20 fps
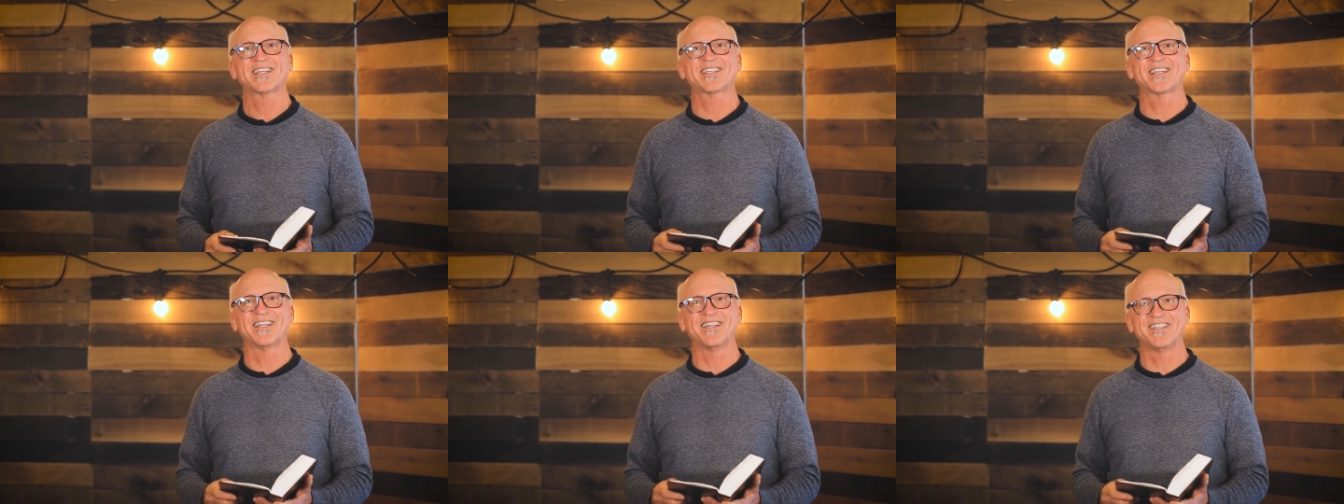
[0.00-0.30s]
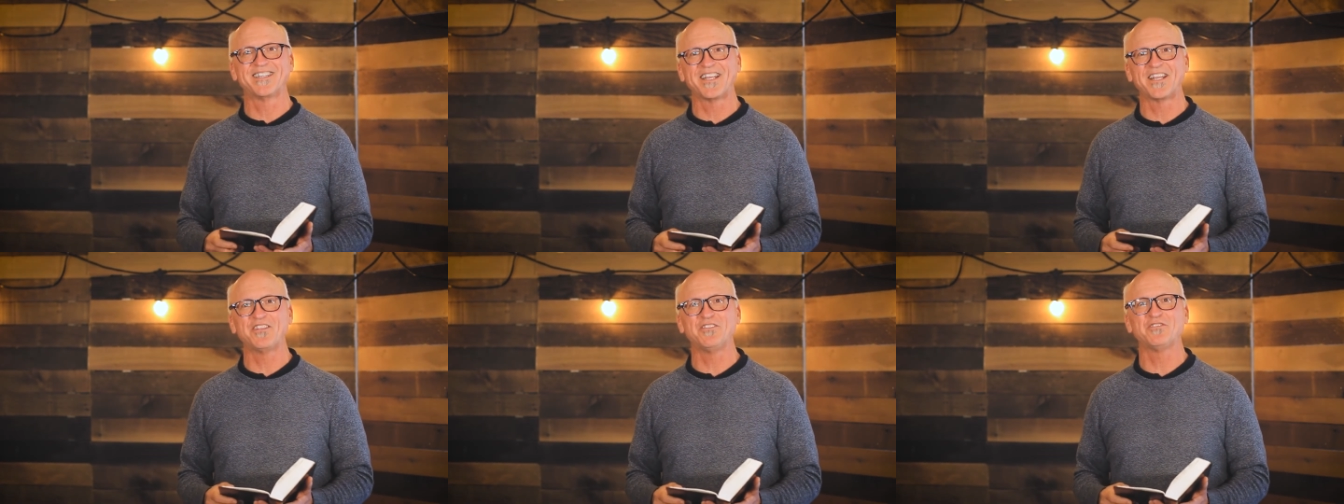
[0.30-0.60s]

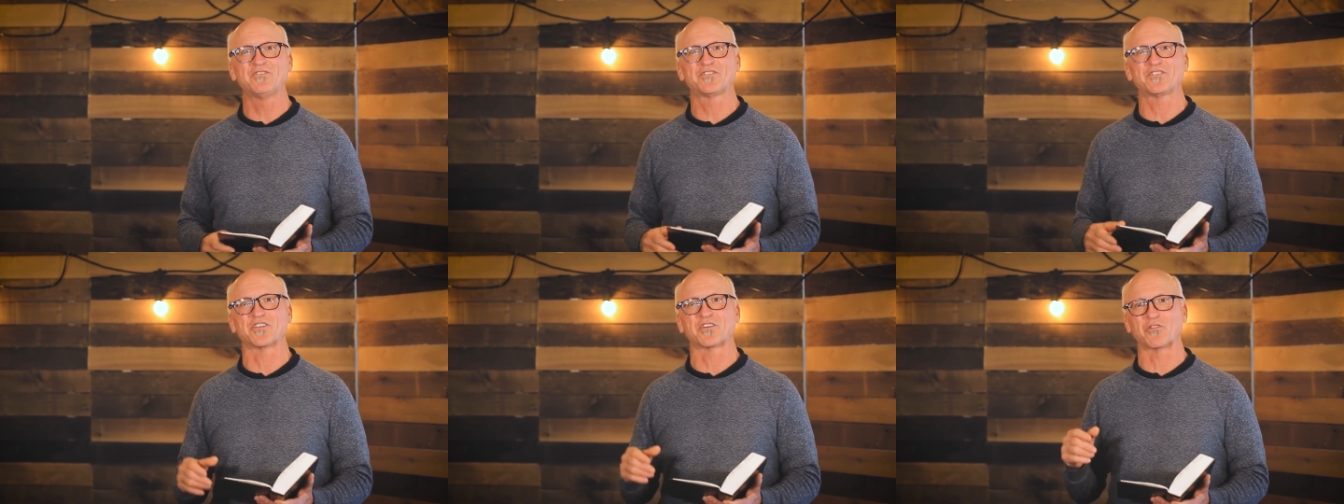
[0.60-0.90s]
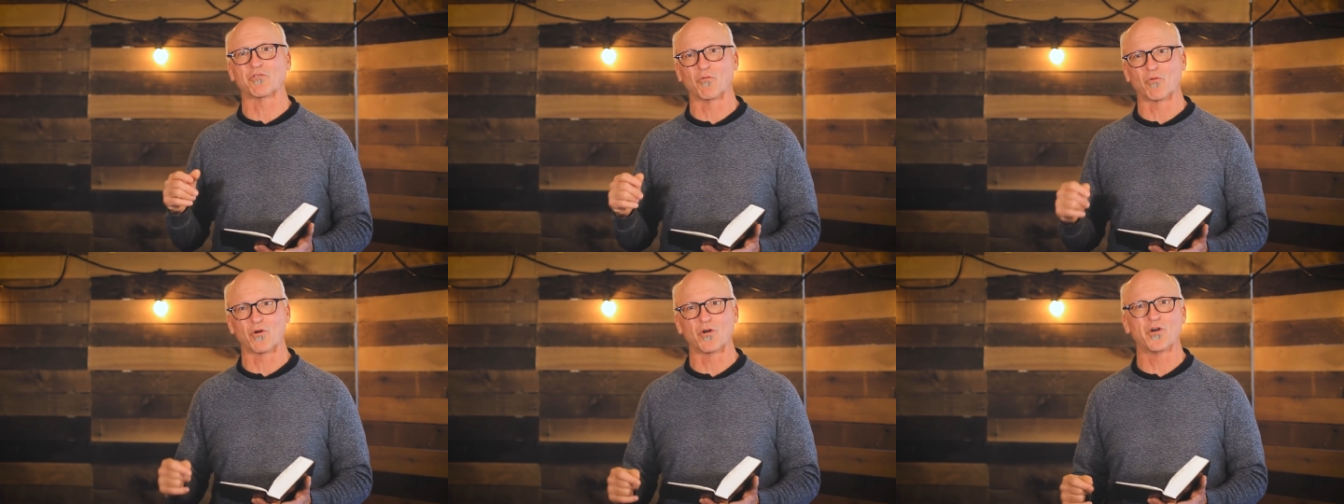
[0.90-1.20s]
continues to
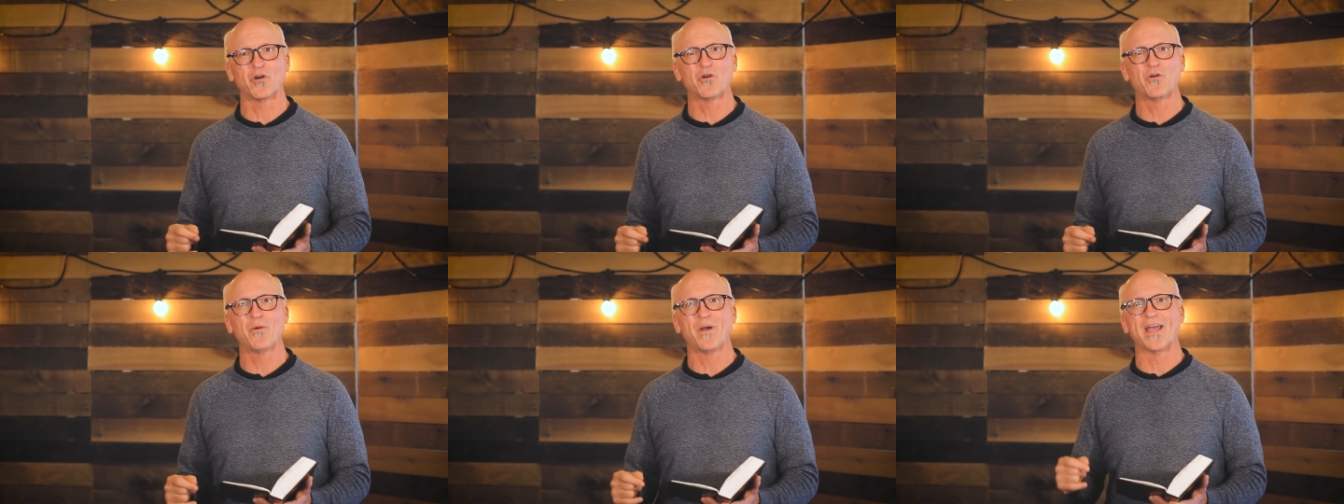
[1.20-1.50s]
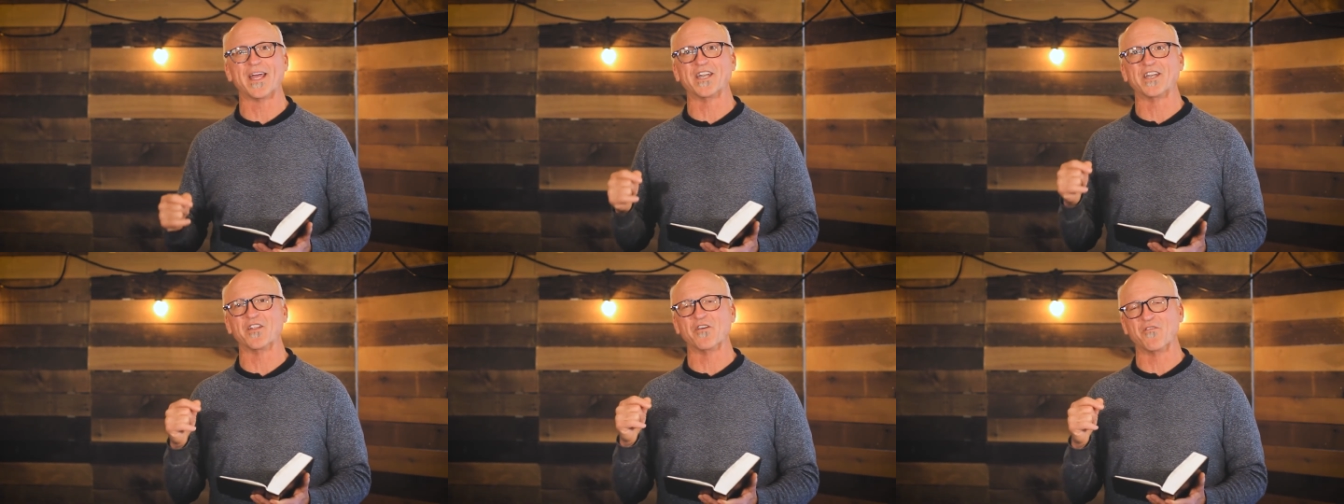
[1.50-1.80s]
grow
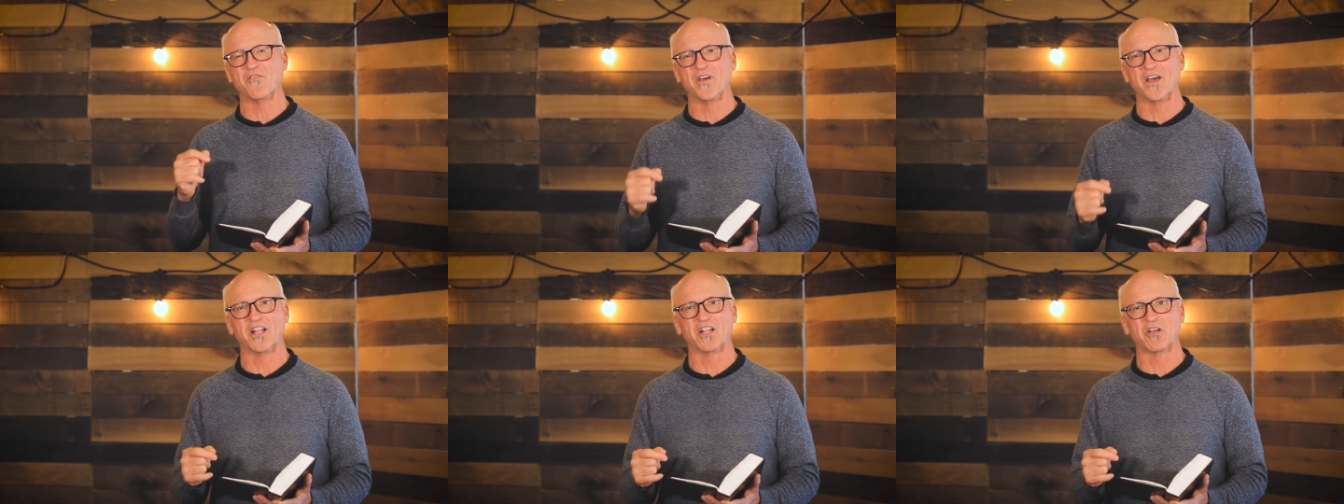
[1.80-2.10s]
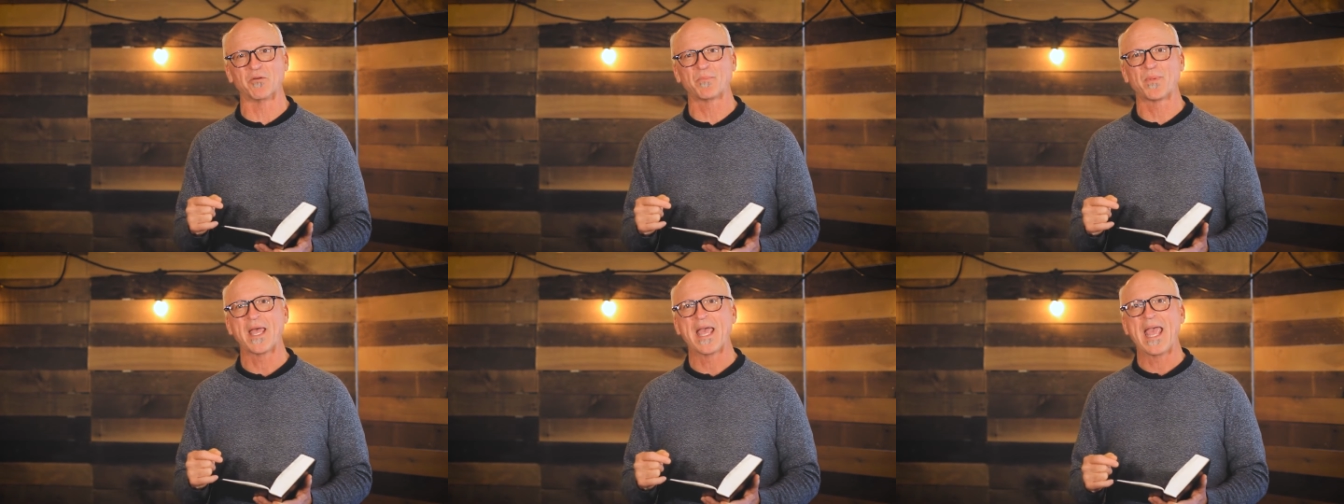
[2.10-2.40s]
and
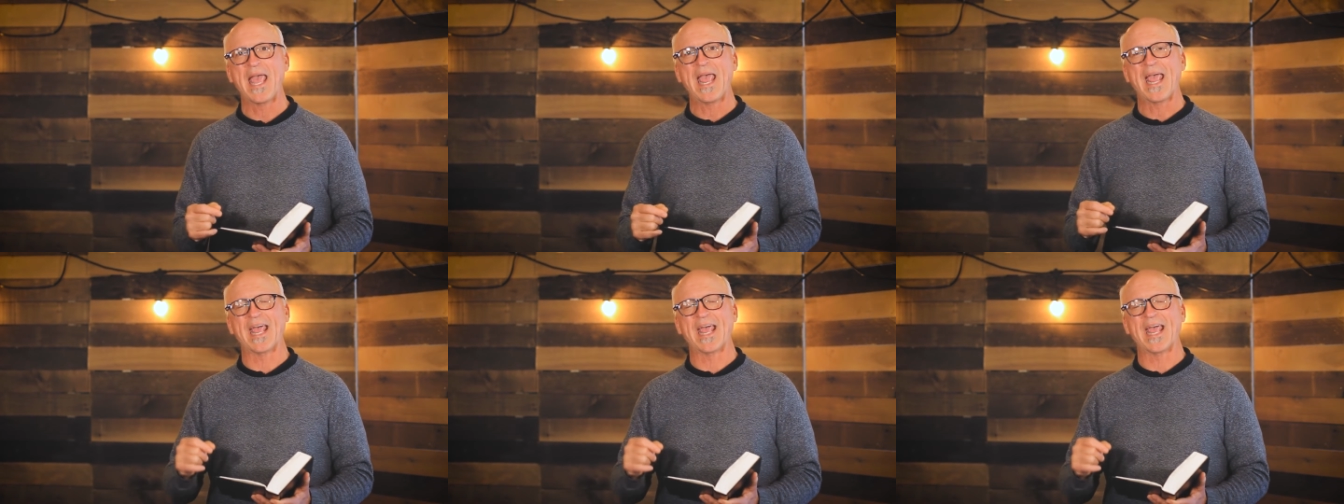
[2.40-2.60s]
develop